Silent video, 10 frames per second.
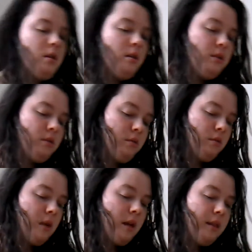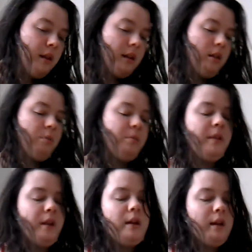So that'll help. And then
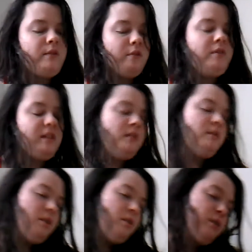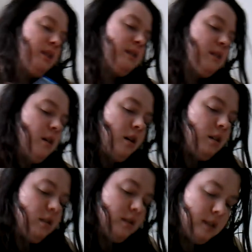I have a reason to use these
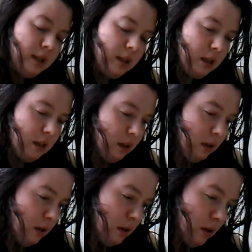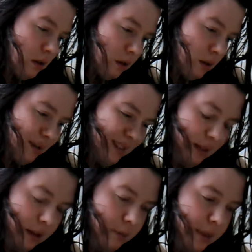colors again.
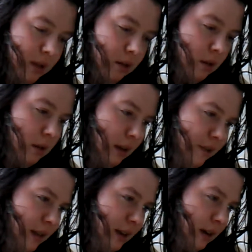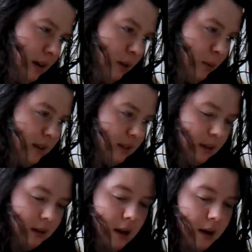That'll be good. I feel like I wasted a
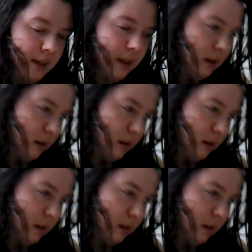lot of that.